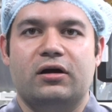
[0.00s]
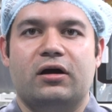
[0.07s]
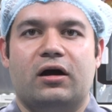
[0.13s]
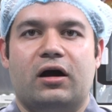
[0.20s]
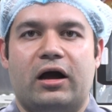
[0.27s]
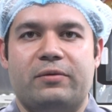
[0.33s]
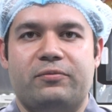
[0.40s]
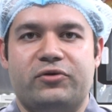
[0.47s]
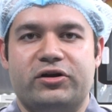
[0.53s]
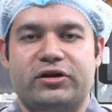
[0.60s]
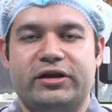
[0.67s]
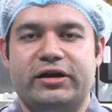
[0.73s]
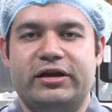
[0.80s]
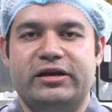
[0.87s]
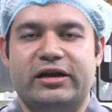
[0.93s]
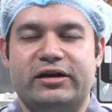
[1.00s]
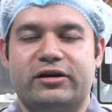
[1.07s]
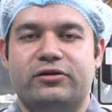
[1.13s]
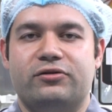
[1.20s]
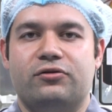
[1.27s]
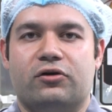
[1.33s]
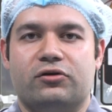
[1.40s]
I'm really
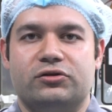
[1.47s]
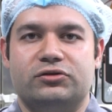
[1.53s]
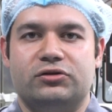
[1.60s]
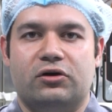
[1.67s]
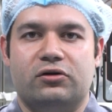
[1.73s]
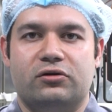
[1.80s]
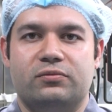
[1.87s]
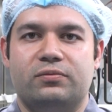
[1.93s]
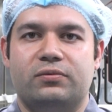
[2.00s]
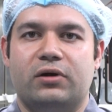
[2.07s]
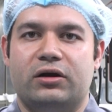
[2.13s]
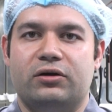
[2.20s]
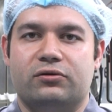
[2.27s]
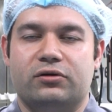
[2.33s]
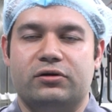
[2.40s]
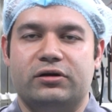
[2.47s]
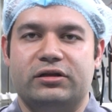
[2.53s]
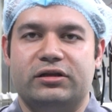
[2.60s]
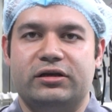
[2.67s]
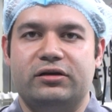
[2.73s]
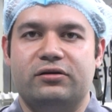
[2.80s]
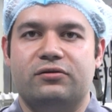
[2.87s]
indebted to Dr. Sourabh and Dr.
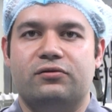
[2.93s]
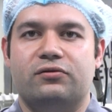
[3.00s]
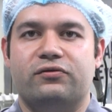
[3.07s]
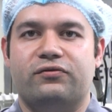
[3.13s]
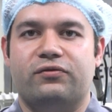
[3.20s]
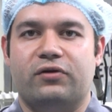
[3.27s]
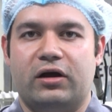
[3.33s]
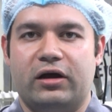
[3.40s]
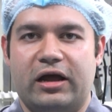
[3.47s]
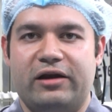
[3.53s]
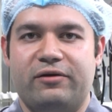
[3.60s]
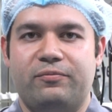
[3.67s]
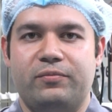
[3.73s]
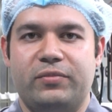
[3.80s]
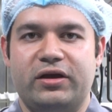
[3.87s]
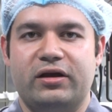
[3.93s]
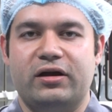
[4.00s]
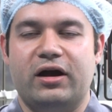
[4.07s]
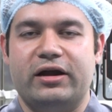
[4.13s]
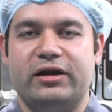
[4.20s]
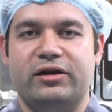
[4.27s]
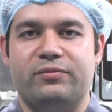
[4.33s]
Nidhi who have helped me,
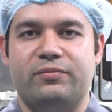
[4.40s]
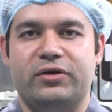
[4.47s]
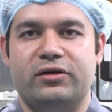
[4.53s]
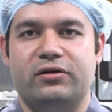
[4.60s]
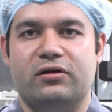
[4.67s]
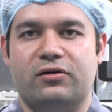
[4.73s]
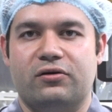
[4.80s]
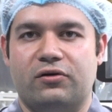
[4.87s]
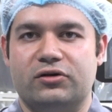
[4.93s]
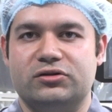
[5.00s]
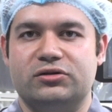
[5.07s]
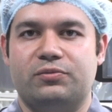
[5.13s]
guided me across the